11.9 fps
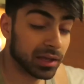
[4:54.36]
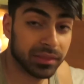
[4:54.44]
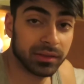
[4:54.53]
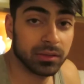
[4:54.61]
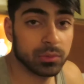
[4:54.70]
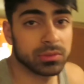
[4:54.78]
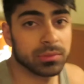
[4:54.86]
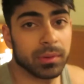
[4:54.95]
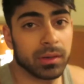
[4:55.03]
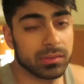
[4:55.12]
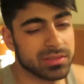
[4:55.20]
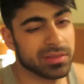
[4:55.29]
I think it was
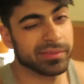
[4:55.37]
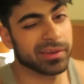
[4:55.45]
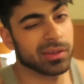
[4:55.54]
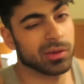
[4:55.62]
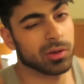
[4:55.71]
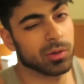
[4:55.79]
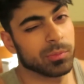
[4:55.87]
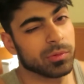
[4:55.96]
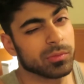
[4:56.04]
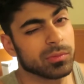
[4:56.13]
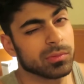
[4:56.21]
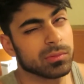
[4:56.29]
about 7, 8 o'clock. Yeah,
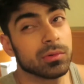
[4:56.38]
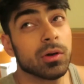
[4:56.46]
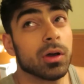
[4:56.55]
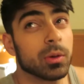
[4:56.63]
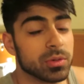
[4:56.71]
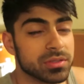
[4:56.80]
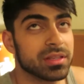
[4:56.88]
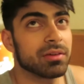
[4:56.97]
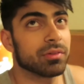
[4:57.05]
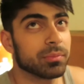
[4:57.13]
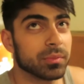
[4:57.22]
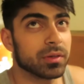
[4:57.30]
7. No, it was
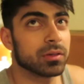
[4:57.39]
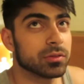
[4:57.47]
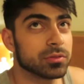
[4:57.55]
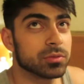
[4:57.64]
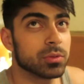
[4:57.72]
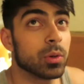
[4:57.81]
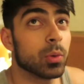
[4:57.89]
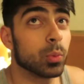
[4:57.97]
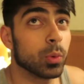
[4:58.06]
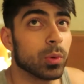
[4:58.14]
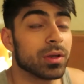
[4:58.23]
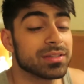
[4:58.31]
7 we, are we wanted to leave at
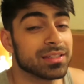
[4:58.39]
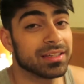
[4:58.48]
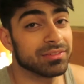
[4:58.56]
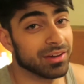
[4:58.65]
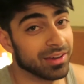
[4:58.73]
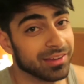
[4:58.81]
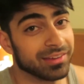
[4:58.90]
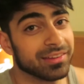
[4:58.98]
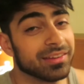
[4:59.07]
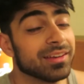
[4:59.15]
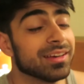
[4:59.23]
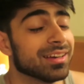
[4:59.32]
8. We wanted to leave at
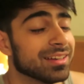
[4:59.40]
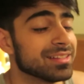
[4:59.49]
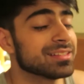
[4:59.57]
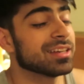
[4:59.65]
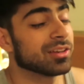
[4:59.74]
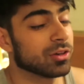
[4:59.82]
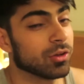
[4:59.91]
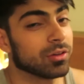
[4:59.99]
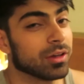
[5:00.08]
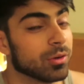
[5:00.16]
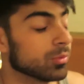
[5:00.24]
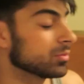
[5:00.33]
8. It's 10
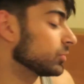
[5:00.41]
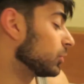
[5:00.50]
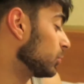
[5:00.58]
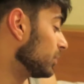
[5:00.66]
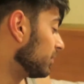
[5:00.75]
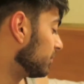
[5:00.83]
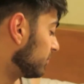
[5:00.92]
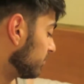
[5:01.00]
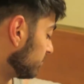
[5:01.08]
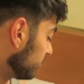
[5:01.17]
o'clock now, so we